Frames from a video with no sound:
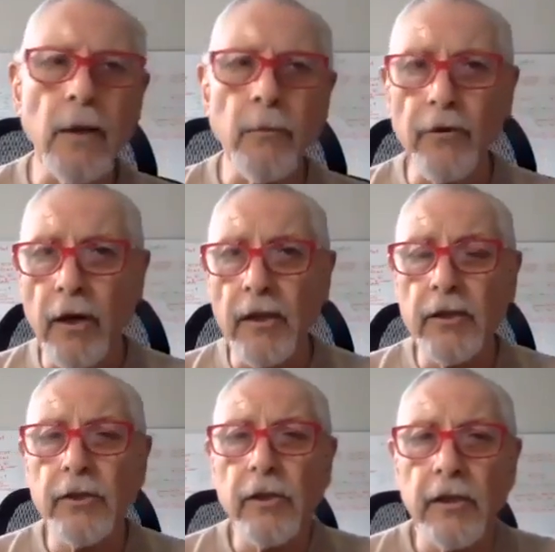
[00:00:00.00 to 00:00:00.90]
We've got
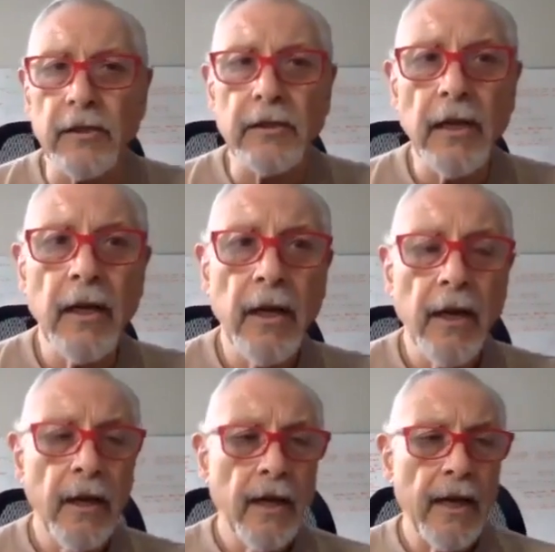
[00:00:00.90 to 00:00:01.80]
insurance.
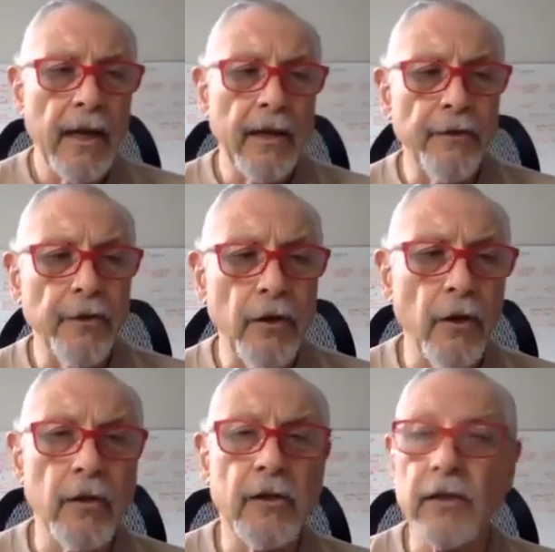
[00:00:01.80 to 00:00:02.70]
And even
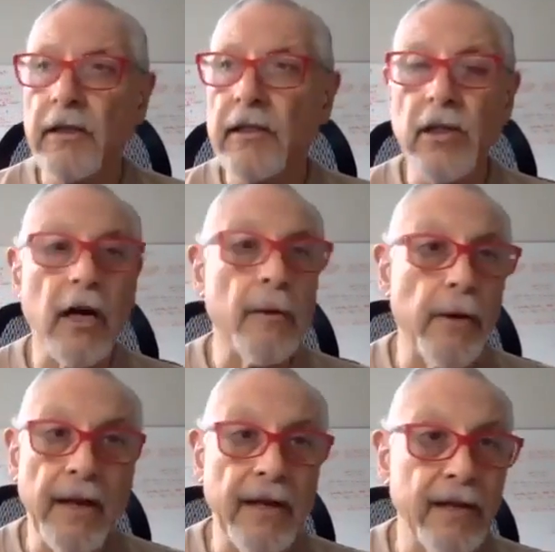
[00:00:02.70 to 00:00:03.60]
though it's
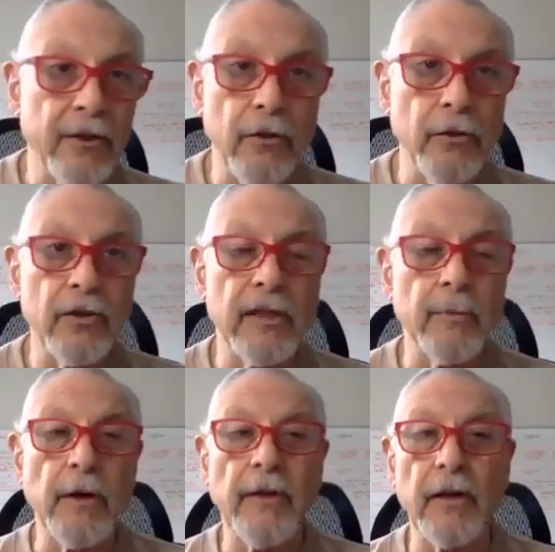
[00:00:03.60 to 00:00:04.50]
heartbreaking to lose
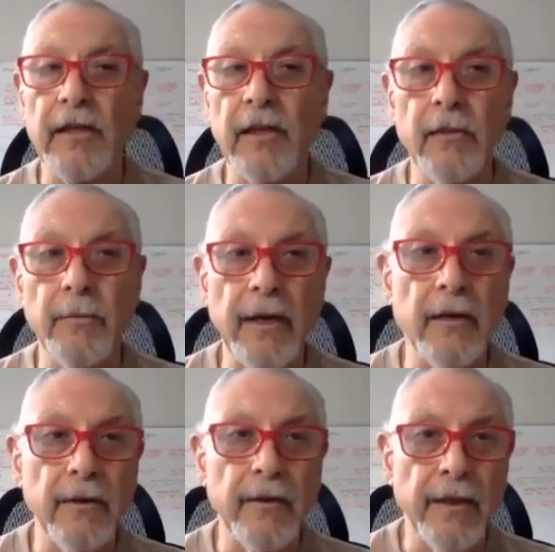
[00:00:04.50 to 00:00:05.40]
some of our
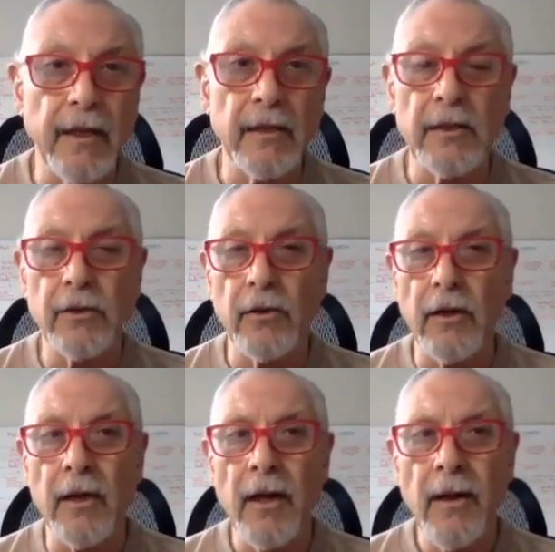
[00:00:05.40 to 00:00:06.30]
sentimental things and so
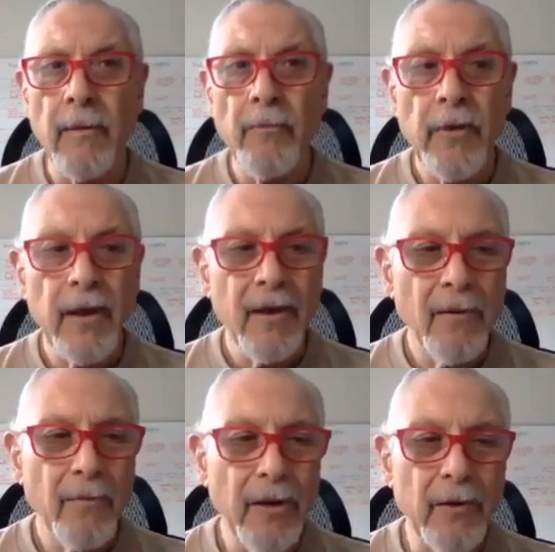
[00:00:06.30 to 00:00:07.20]
on,
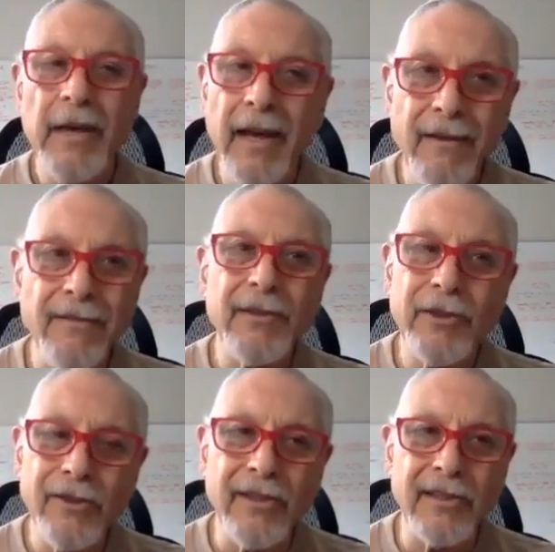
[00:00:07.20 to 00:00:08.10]
but we have
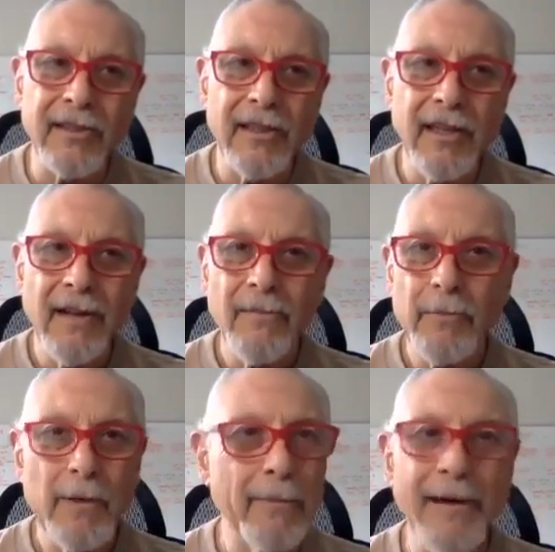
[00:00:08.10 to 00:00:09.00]
insurance.
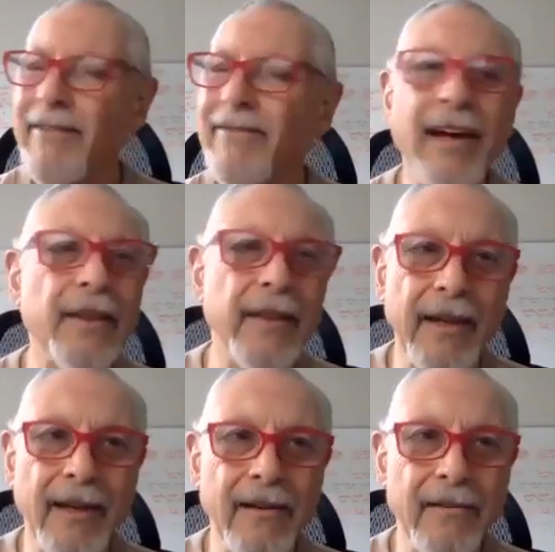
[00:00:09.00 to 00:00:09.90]
People have nothing.